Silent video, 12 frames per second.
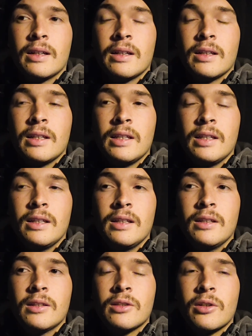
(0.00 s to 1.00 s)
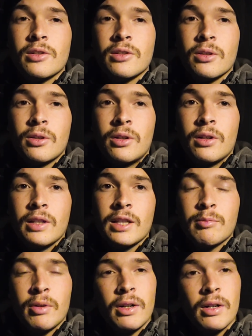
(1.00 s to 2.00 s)
he starts to learn the
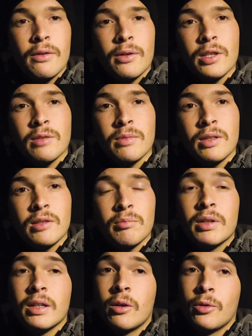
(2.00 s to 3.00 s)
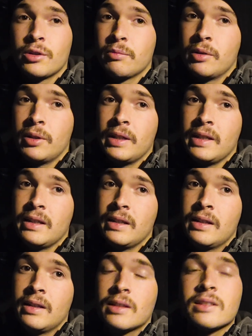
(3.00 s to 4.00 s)
spirit of Christmas, but ultimately
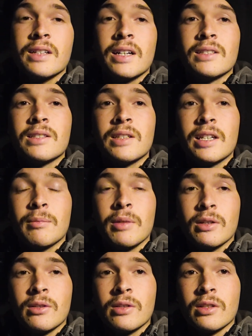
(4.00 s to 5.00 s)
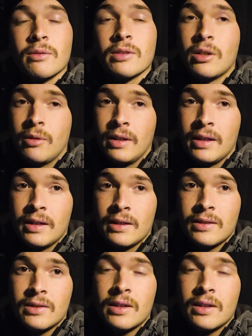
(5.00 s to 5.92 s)
decides to take measures into his own hands